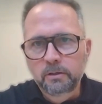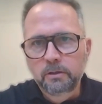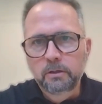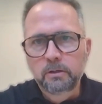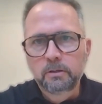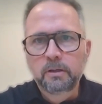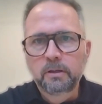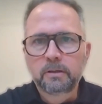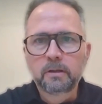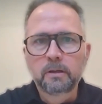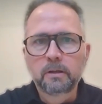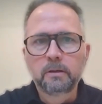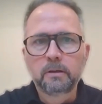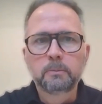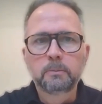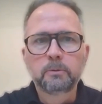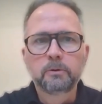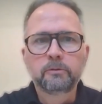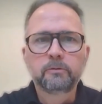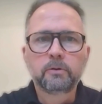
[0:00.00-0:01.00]
You can take that
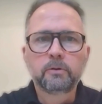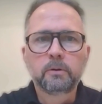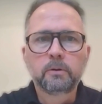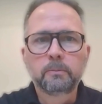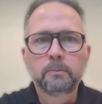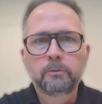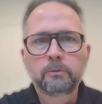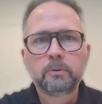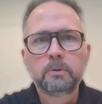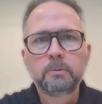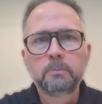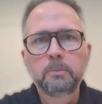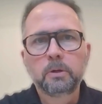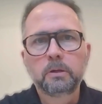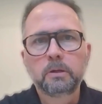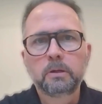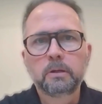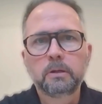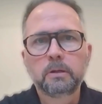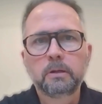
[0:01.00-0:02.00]
number from 3
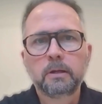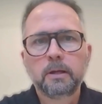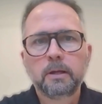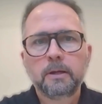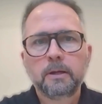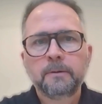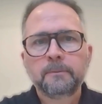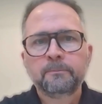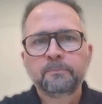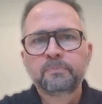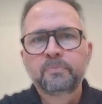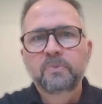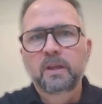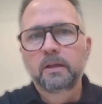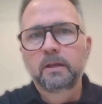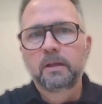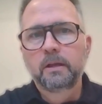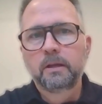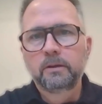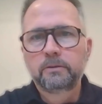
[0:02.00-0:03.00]
million
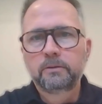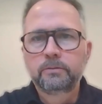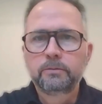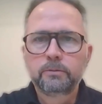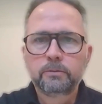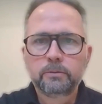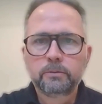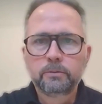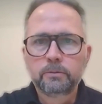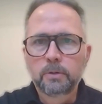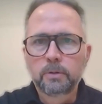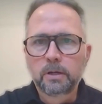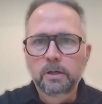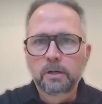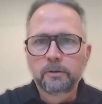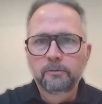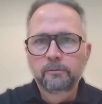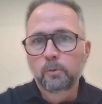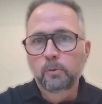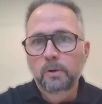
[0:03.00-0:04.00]
and get it to
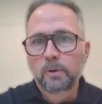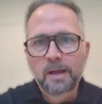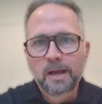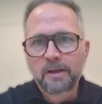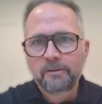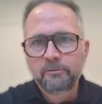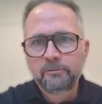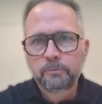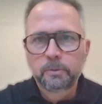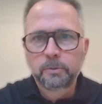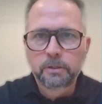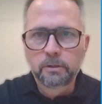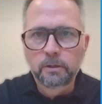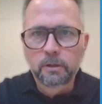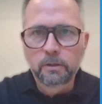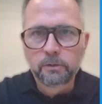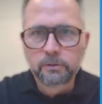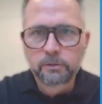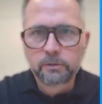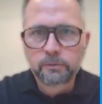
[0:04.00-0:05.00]
$4.5
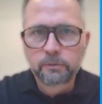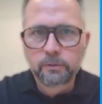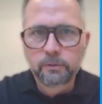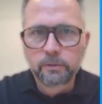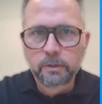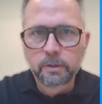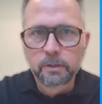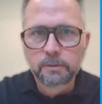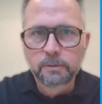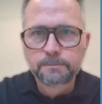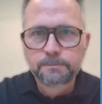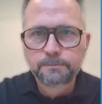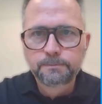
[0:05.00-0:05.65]
million for the year.